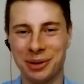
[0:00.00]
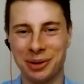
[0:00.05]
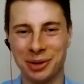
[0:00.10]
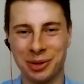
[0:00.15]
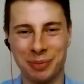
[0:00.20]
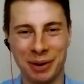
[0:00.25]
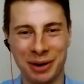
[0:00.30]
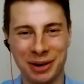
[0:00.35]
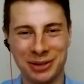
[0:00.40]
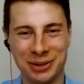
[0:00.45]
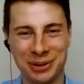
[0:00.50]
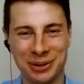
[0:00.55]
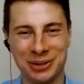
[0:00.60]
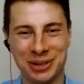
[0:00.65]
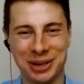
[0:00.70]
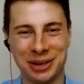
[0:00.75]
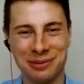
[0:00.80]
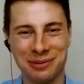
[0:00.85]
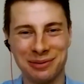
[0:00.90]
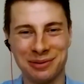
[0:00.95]
you experienced
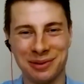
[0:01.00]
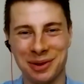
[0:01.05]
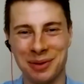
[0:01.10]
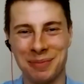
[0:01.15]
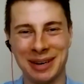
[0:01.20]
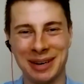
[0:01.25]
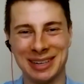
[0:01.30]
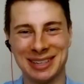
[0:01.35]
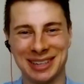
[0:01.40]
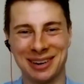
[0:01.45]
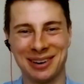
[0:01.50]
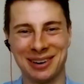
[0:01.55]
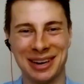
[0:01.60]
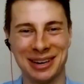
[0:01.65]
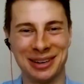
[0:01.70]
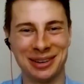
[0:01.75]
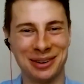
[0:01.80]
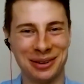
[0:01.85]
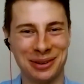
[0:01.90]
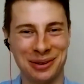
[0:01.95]
yourself? You make it sound
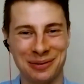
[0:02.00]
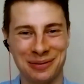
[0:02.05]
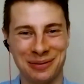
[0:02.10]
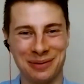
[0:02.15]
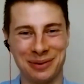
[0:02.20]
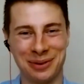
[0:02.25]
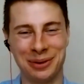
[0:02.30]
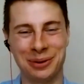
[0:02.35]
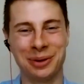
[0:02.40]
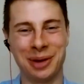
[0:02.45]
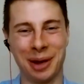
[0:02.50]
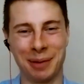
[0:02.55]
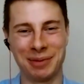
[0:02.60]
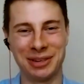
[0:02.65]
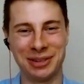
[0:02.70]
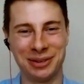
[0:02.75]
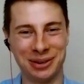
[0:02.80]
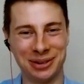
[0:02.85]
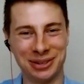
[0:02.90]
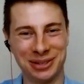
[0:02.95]
like you kept it
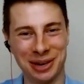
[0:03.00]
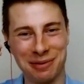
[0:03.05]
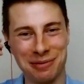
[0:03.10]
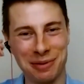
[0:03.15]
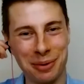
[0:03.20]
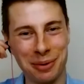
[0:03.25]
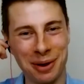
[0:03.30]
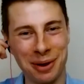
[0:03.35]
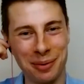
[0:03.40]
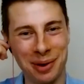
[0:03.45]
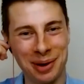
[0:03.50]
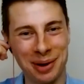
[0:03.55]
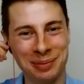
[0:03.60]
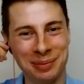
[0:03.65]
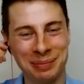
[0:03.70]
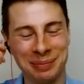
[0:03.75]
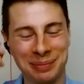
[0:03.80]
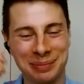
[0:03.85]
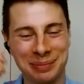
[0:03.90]
to yourself for quite a while.